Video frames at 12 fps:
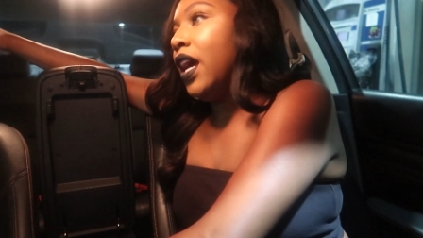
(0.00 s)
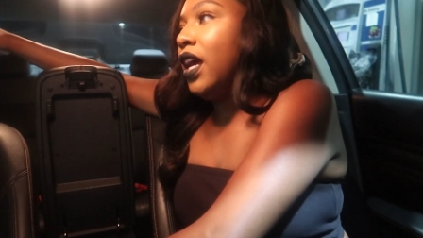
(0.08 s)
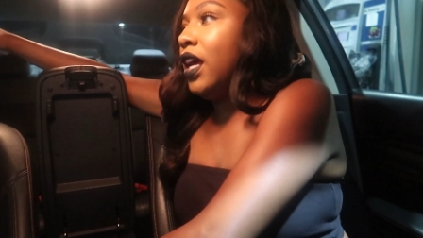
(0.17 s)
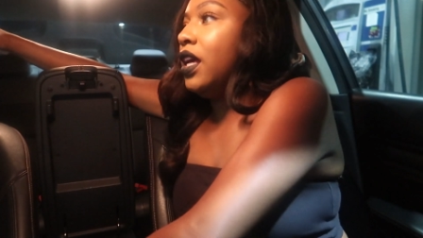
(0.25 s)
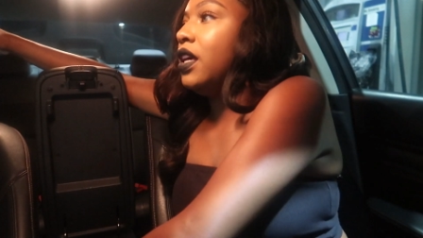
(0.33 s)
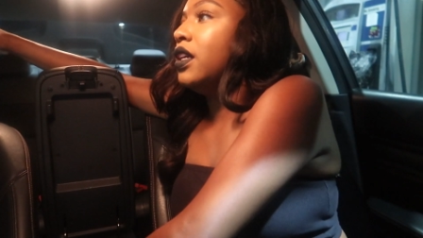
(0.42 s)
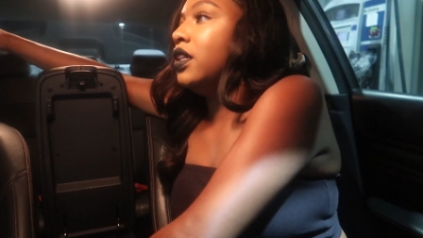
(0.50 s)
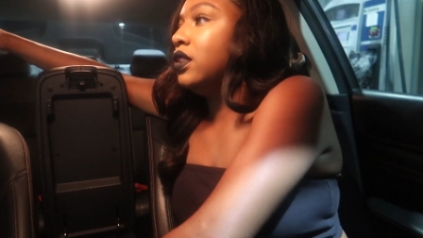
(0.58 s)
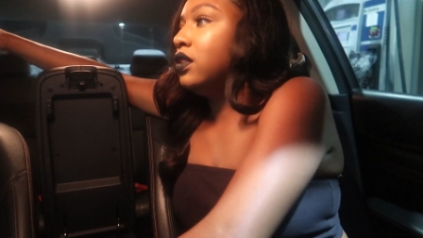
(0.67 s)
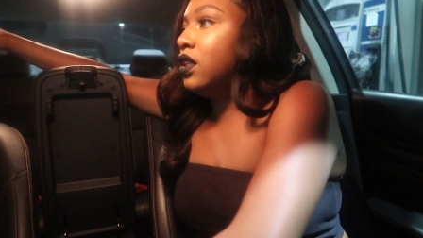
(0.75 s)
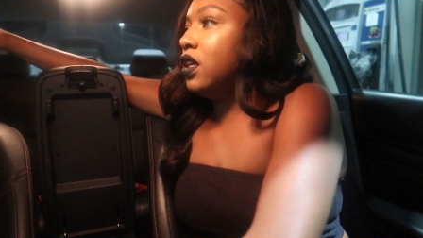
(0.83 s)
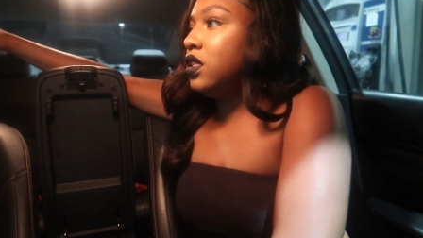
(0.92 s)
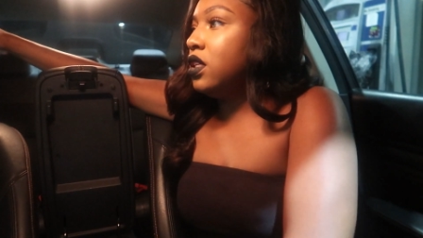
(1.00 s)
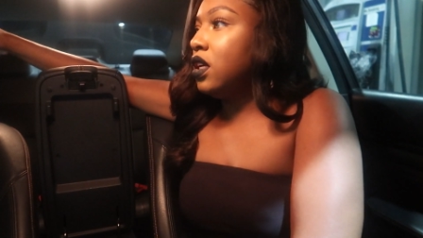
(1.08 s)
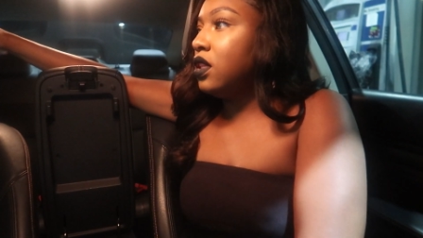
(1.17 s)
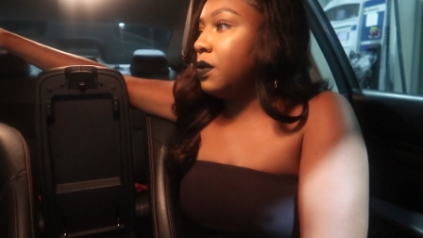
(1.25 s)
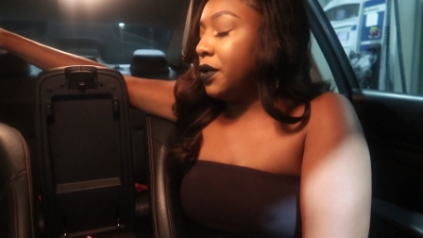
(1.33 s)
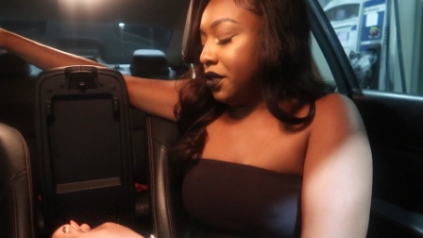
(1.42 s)
yay! It's
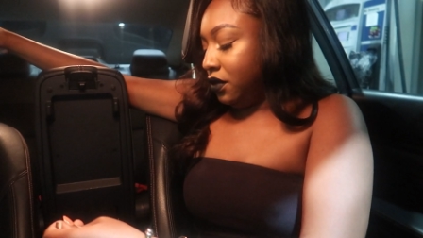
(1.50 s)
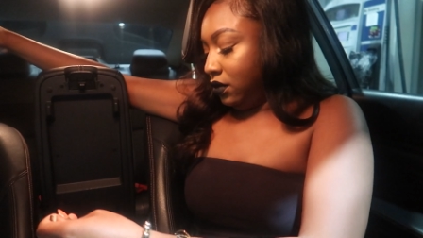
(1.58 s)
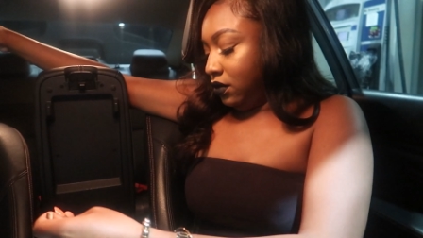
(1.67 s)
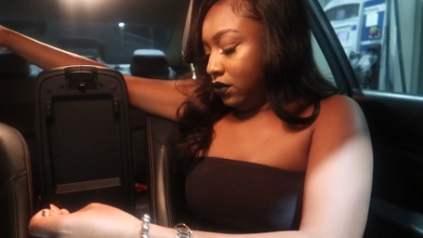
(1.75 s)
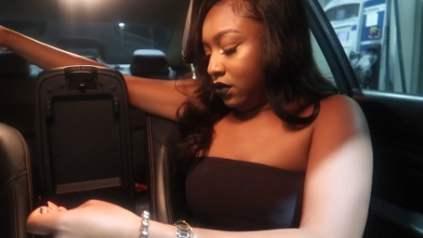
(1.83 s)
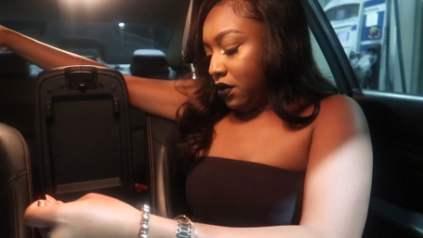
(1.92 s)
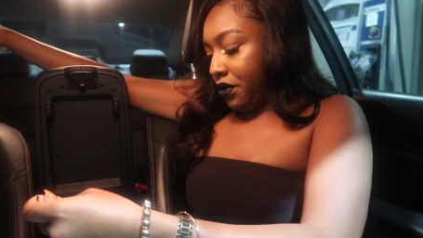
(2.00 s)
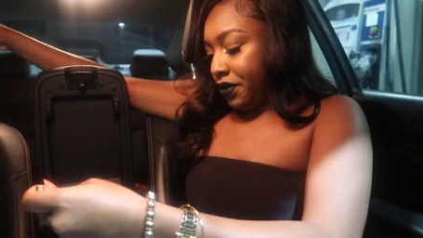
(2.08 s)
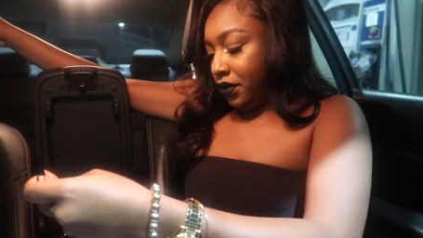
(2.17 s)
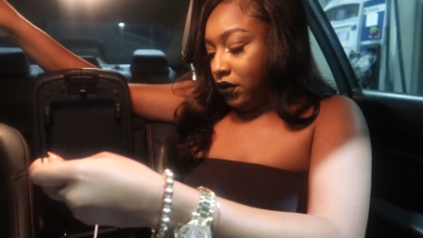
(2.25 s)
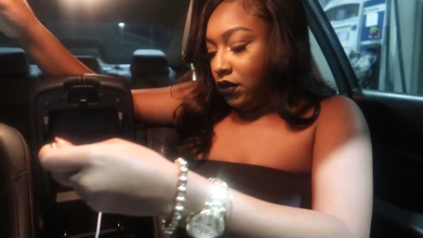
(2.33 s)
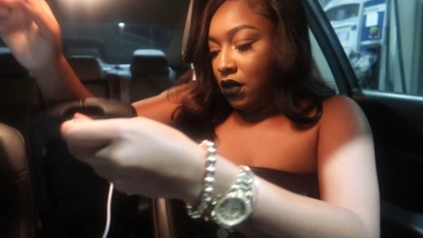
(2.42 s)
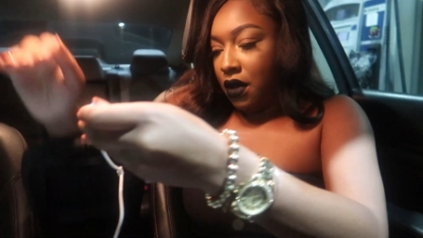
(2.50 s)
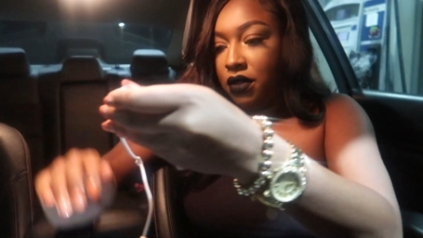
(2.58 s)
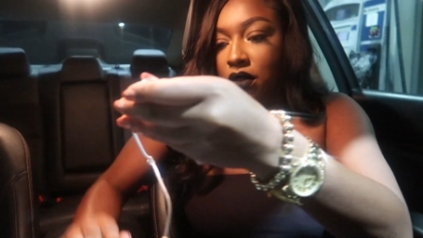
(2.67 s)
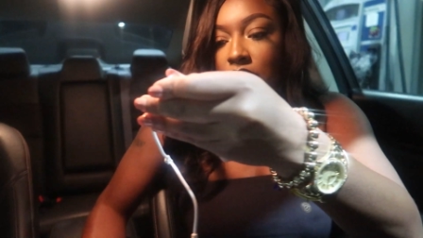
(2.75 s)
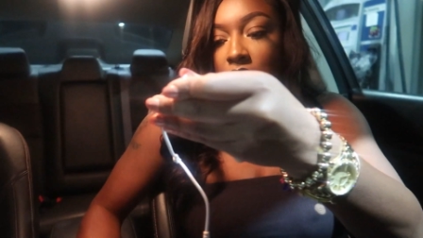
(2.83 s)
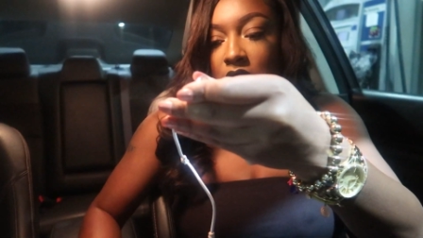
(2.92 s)
another one.
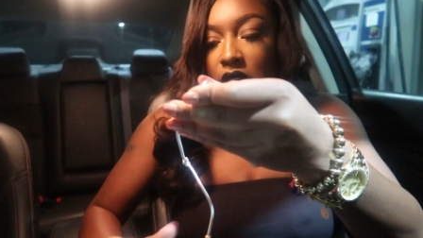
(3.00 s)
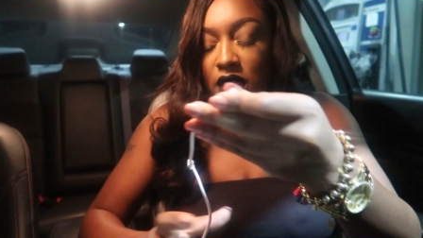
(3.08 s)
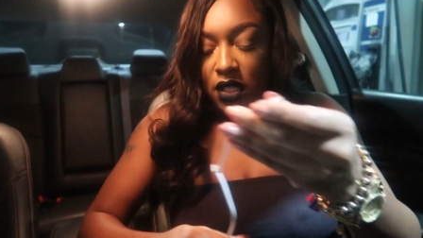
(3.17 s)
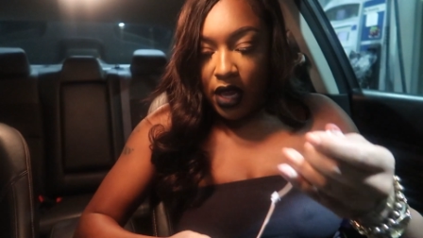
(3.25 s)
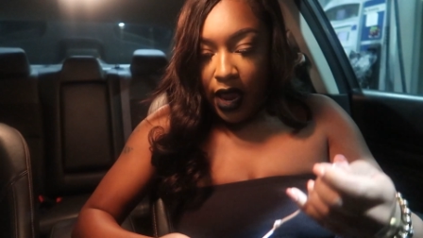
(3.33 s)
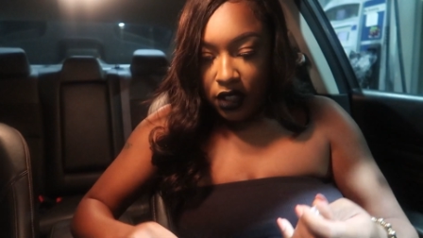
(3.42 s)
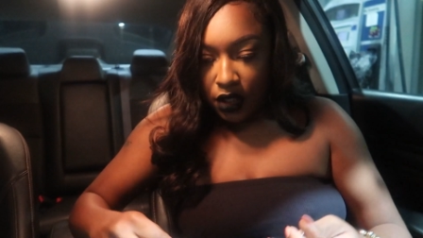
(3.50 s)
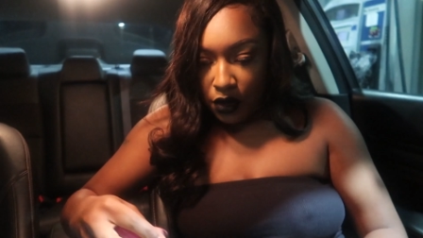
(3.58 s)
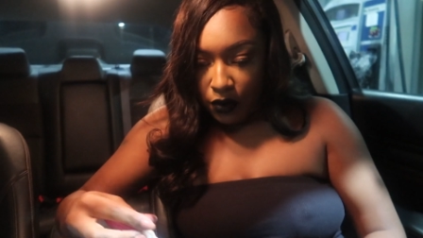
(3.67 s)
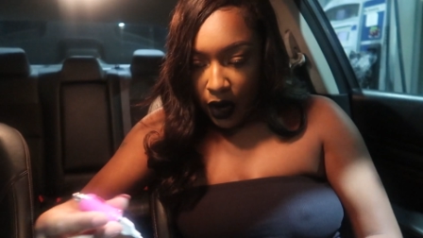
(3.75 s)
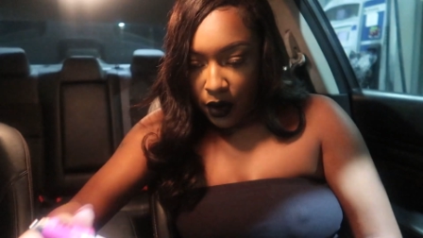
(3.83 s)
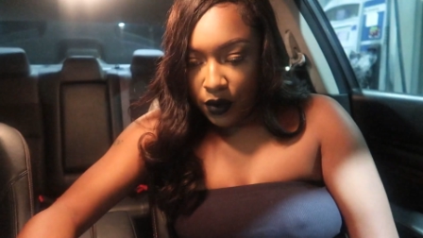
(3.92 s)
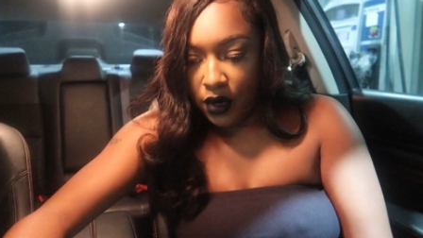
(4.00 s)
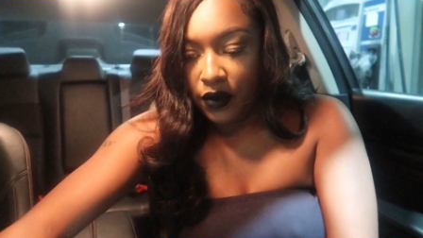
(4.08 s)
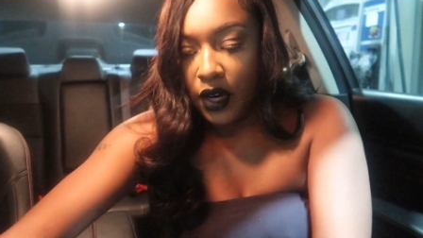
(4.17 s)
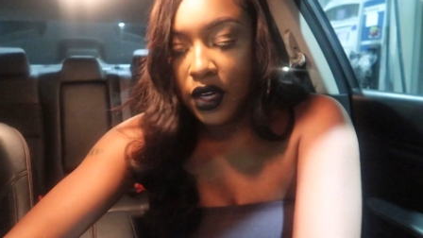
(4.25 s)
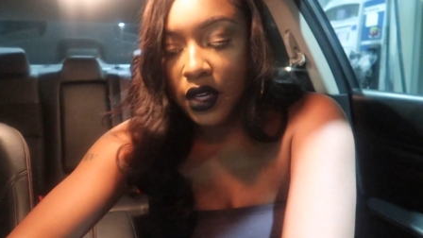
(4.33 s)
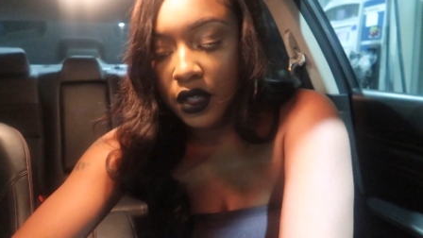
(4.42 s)
And this is actually the right one
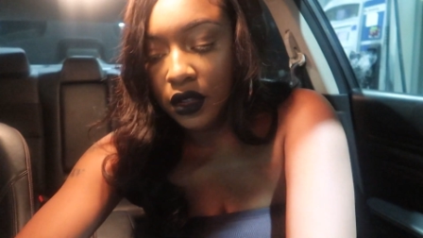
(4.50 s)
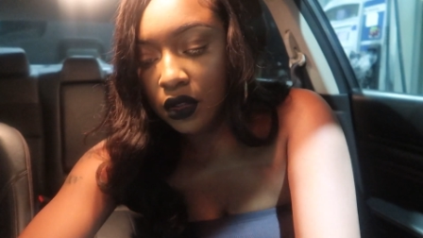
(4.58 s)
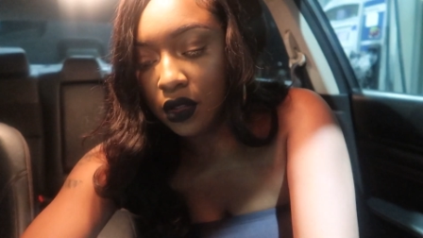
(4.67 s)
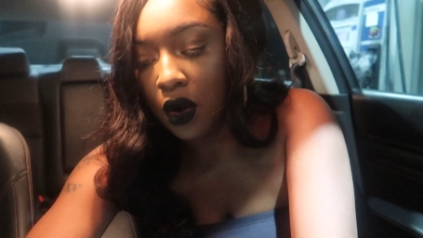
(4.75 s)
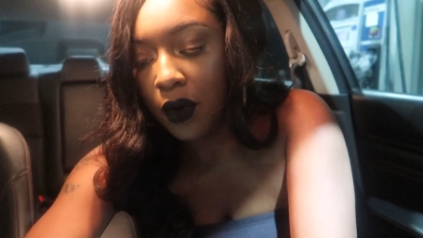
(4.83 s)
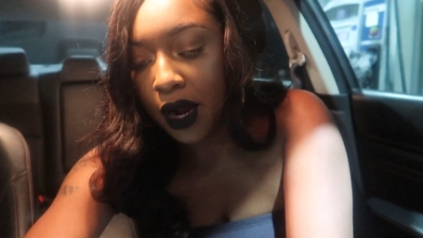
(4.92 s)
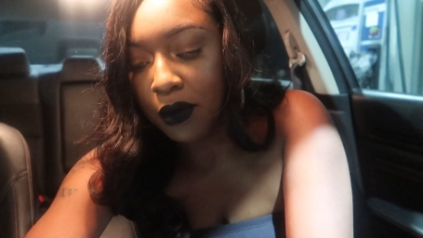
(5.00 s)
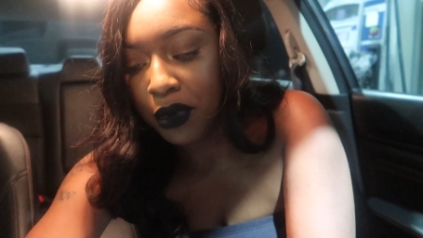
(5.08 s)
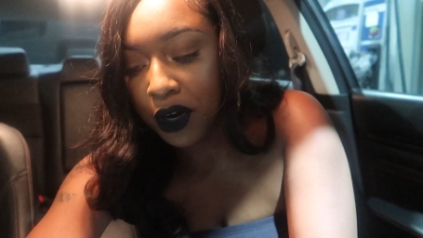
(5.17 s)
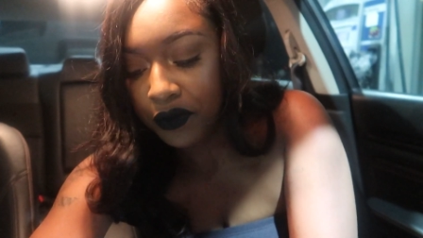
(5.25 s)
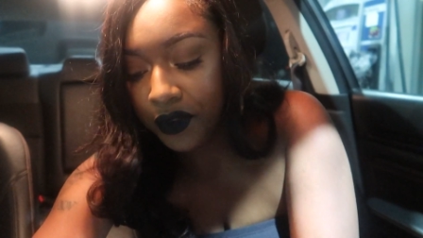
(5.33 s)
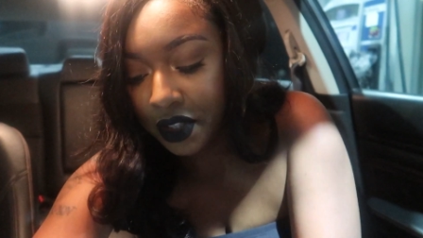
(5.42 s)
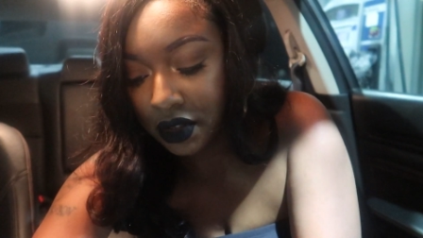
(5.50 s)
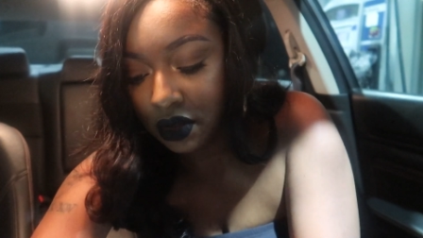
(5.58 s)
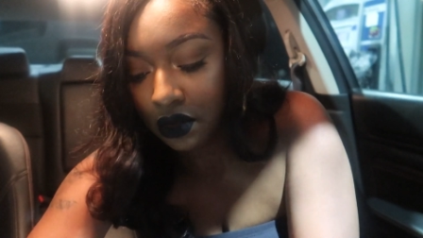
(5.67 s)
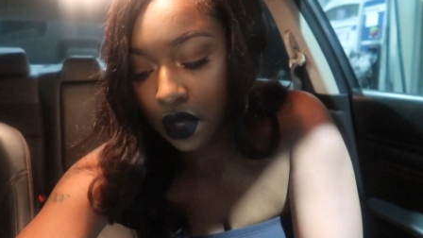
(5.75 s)
right here. Okay, perfect.